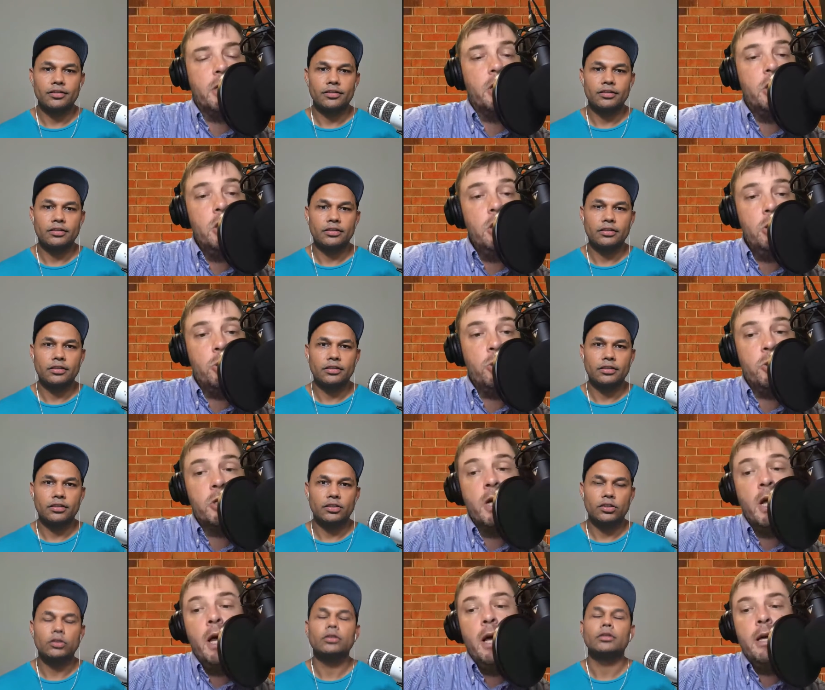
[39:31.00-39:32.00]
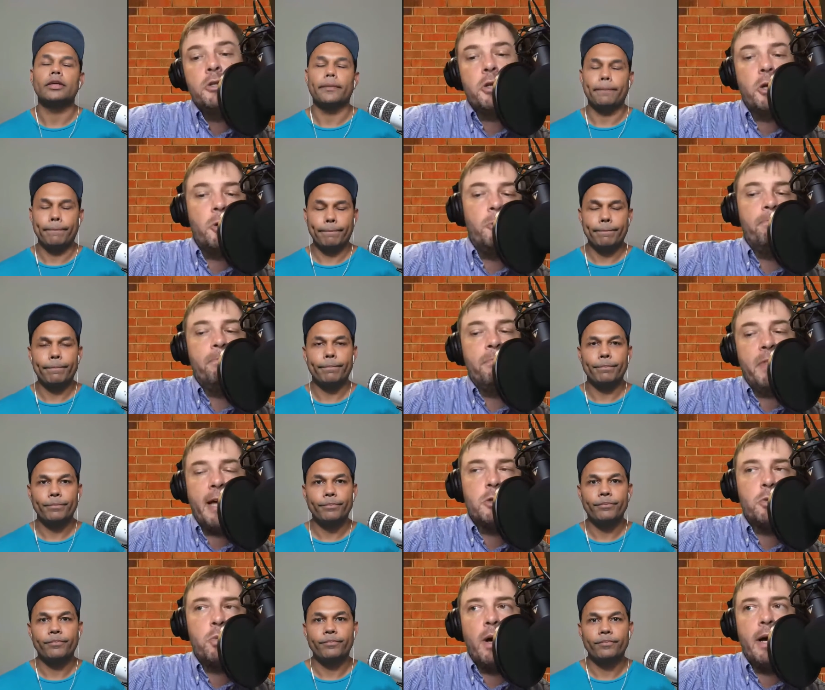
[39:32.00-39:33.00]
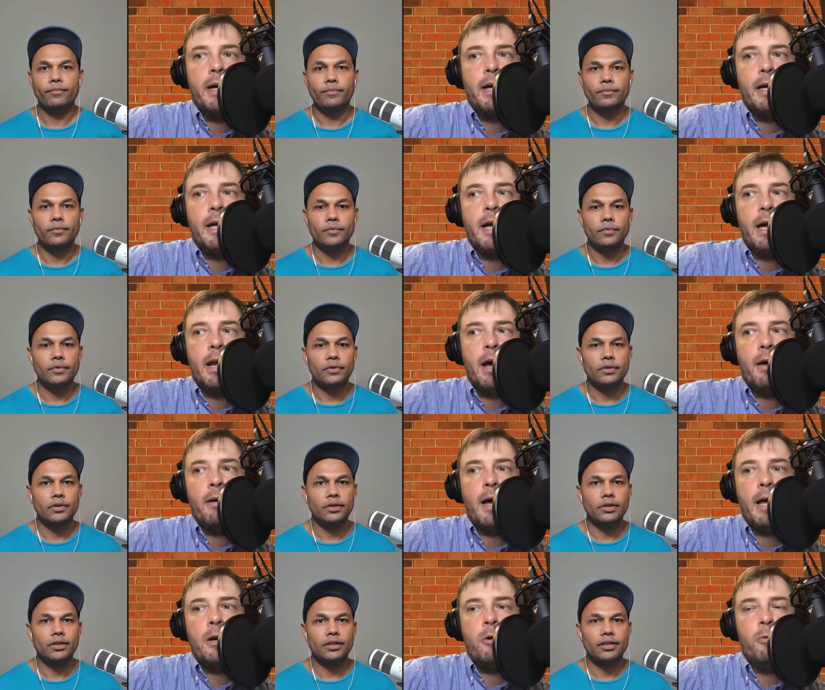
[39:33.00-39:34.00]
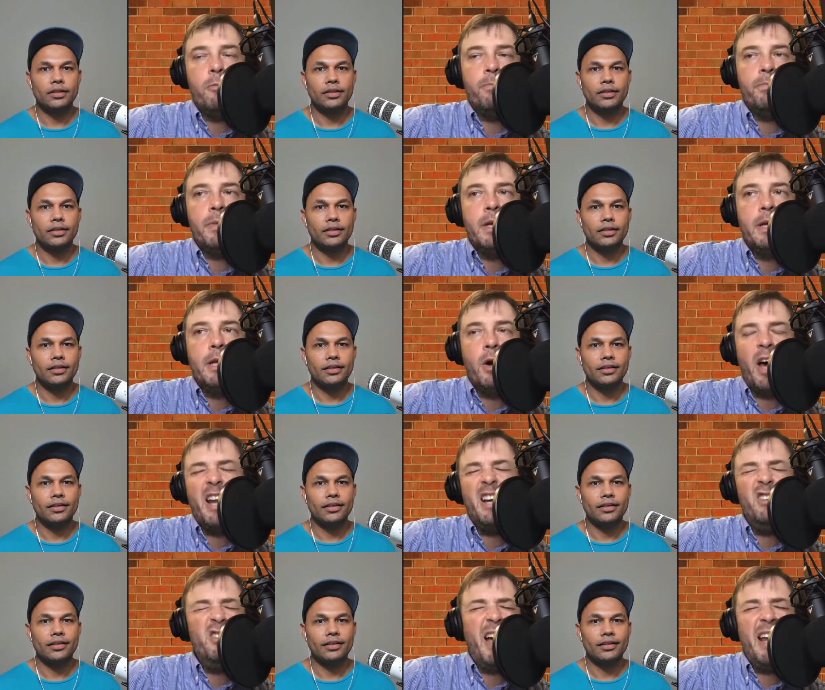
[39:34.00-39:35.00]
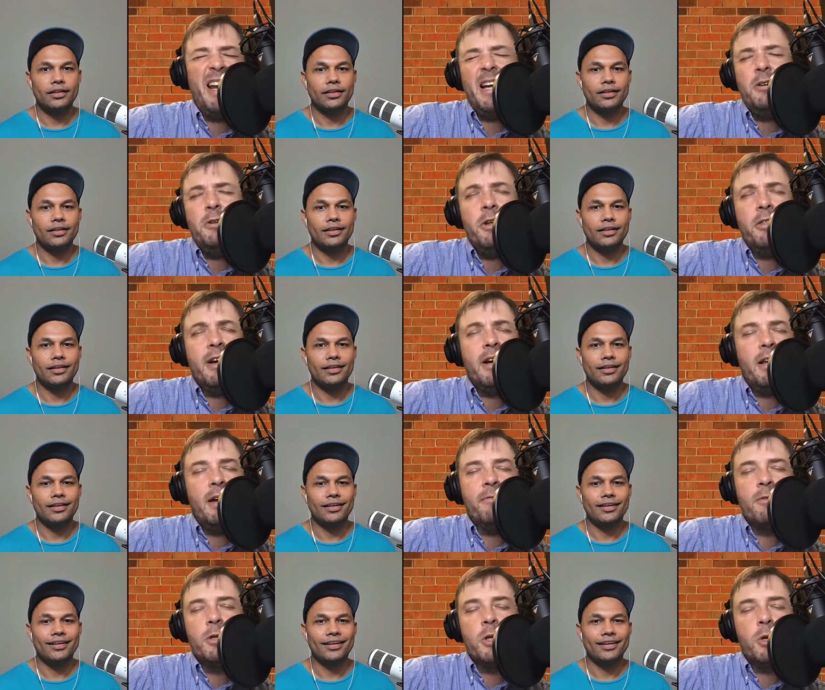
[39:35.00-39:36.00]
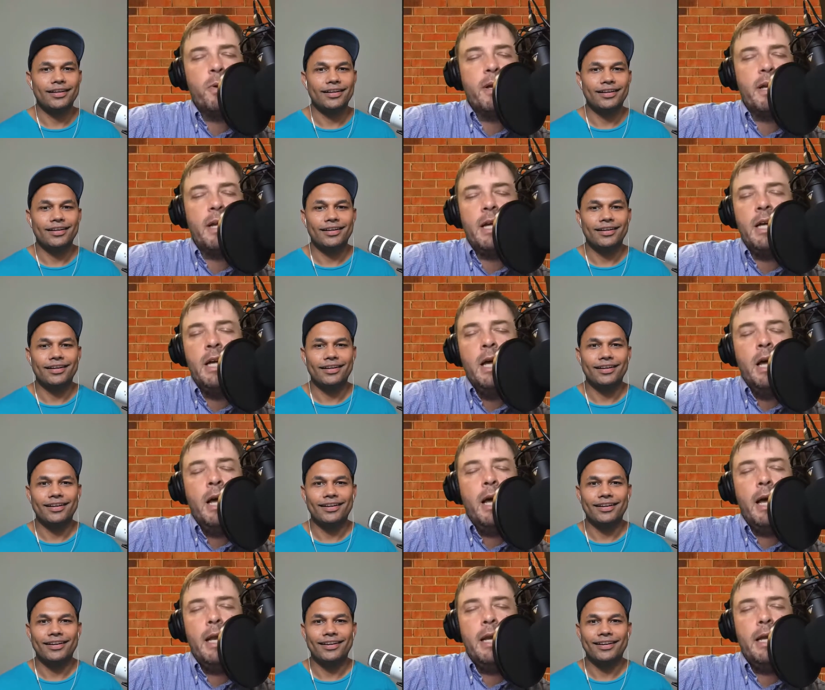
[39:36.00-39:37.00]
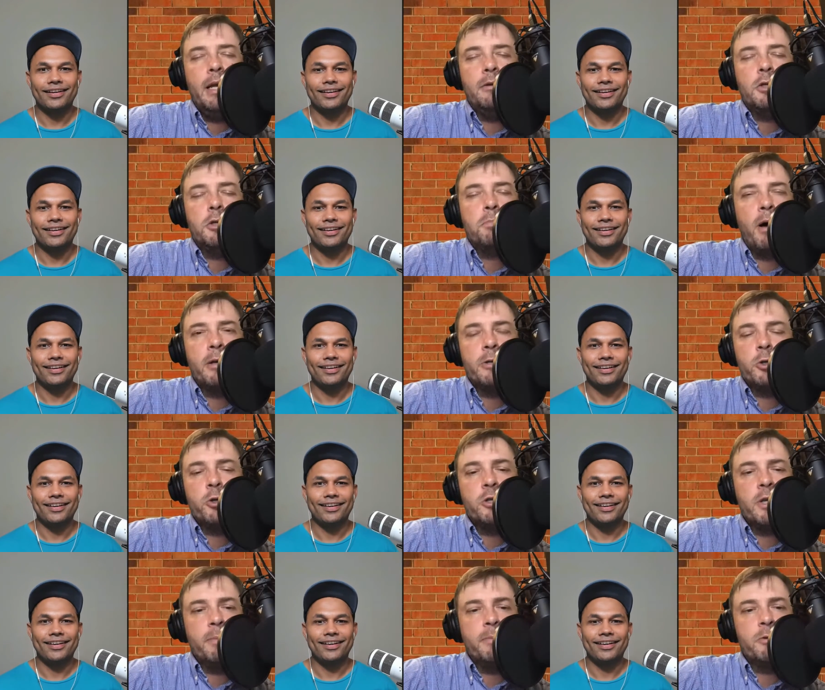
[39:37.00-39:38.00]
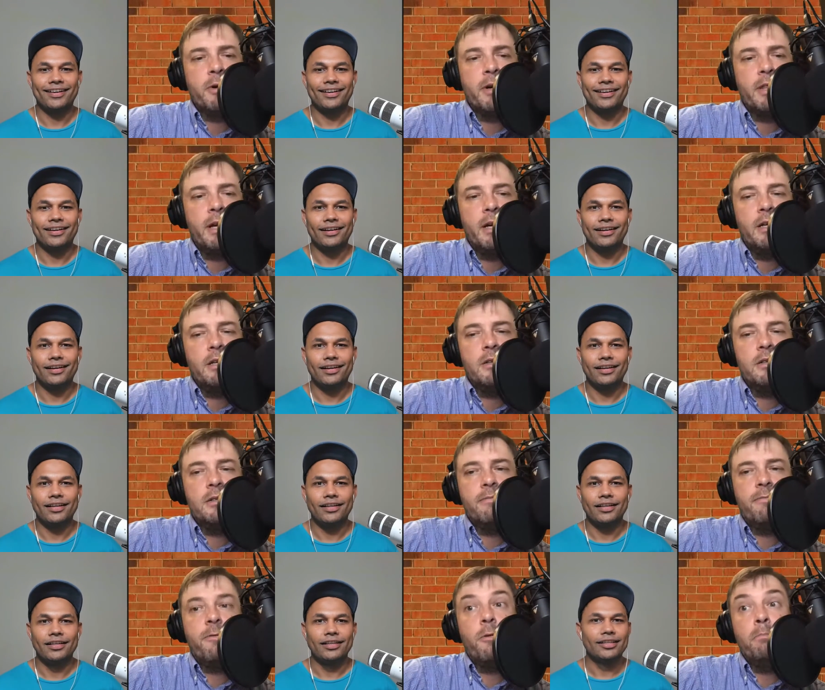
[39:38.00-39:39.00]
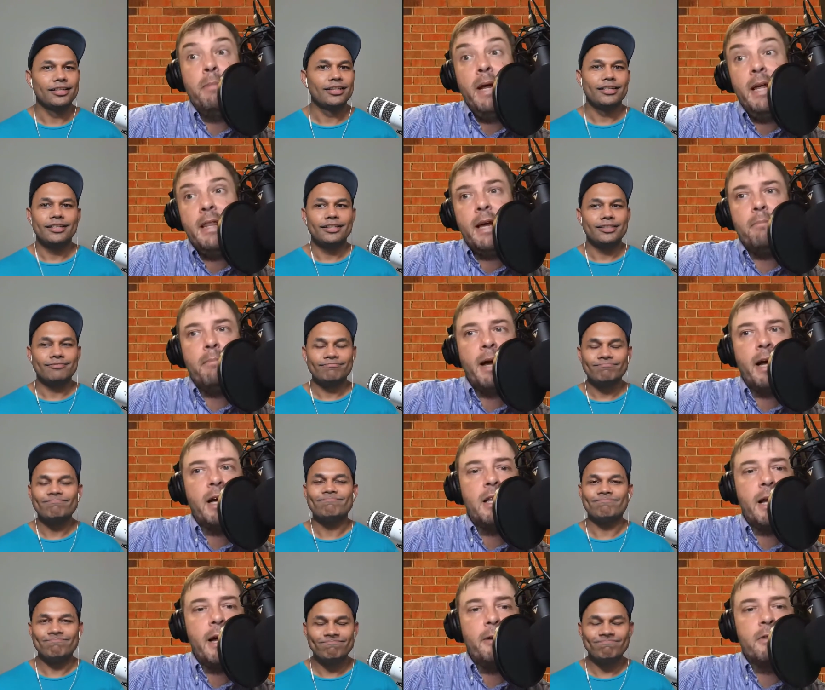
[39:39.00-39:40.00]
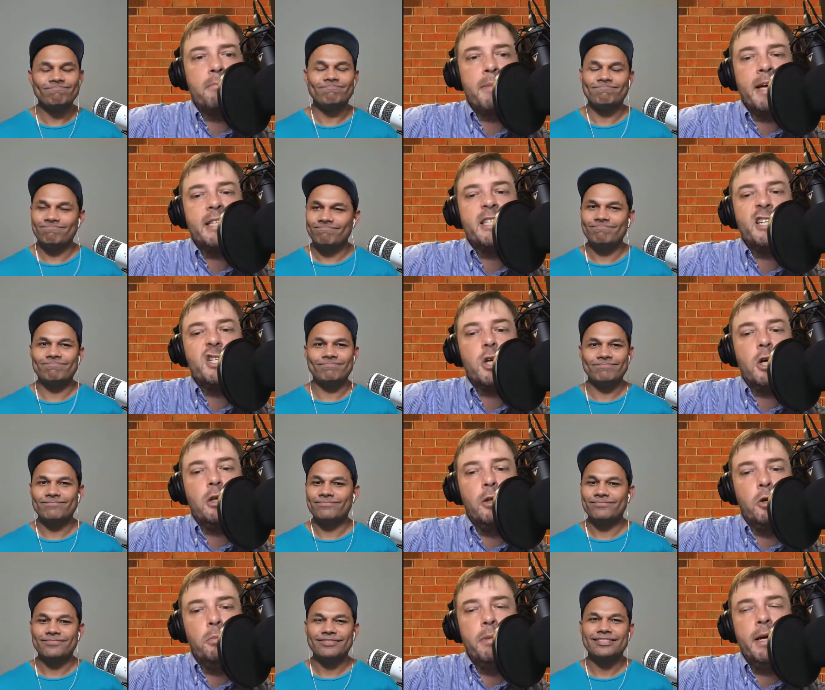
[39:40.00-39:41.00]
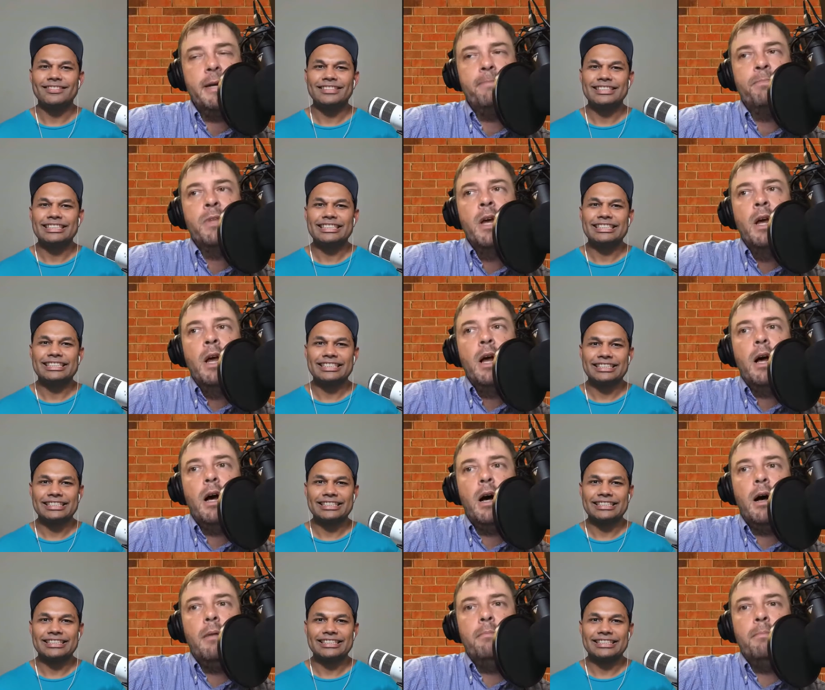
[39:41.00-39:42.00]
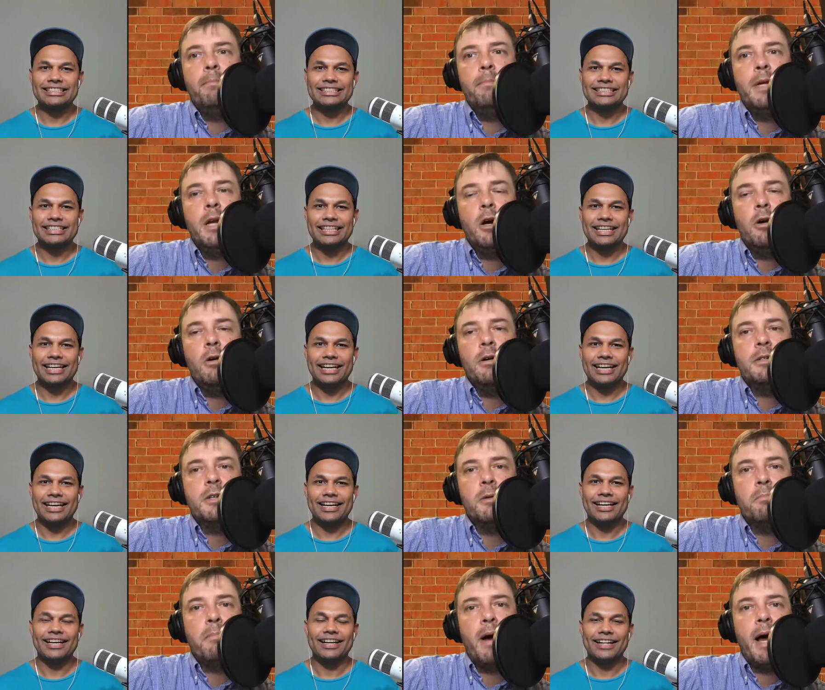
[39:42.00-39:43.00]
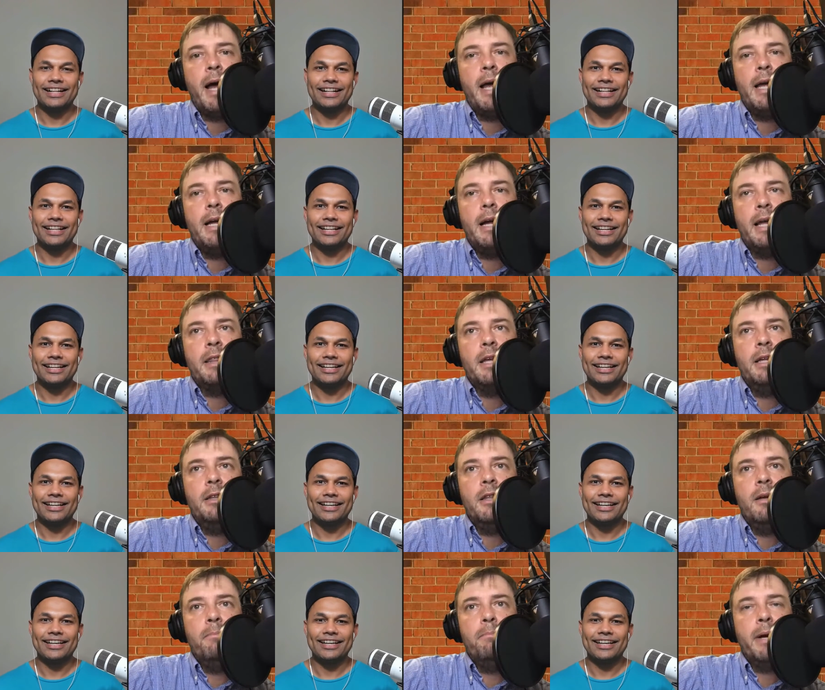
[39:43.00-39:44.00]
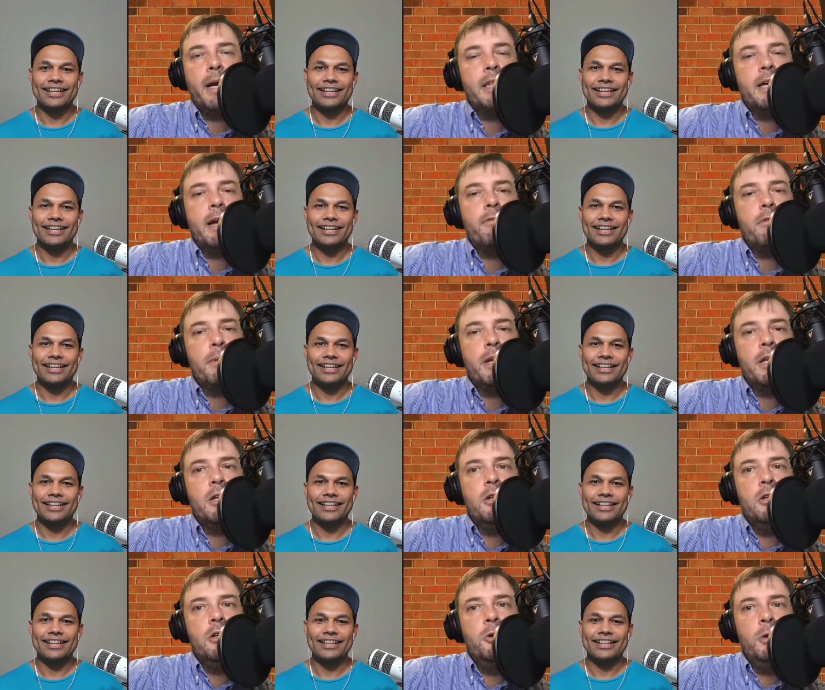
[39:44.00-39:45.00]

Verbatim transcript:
Speaker 1: huge. So that's why, again, I, I don't, you know, I don't, and I don't know that I'll ever do any, any sponsorships or anything, because for me, that might cloud the message a little bit. Um, you know, so my, I think, but I think everybody, you